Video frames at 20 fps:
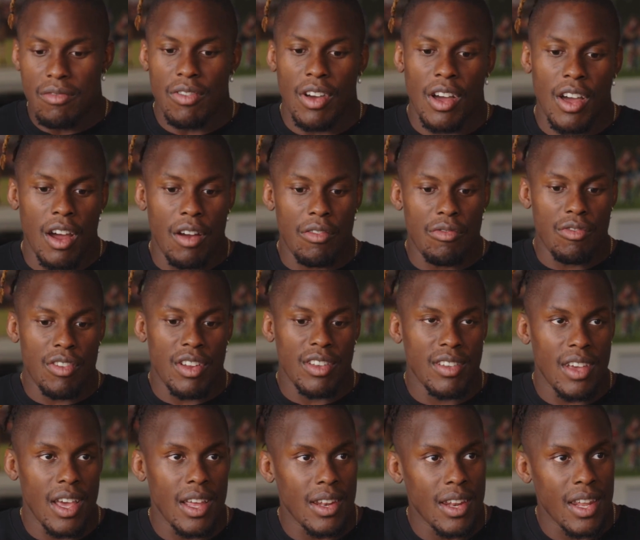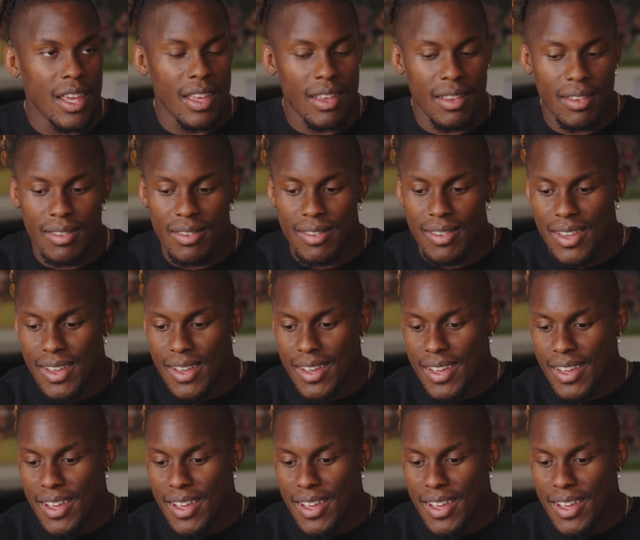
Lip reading: recovery techniques.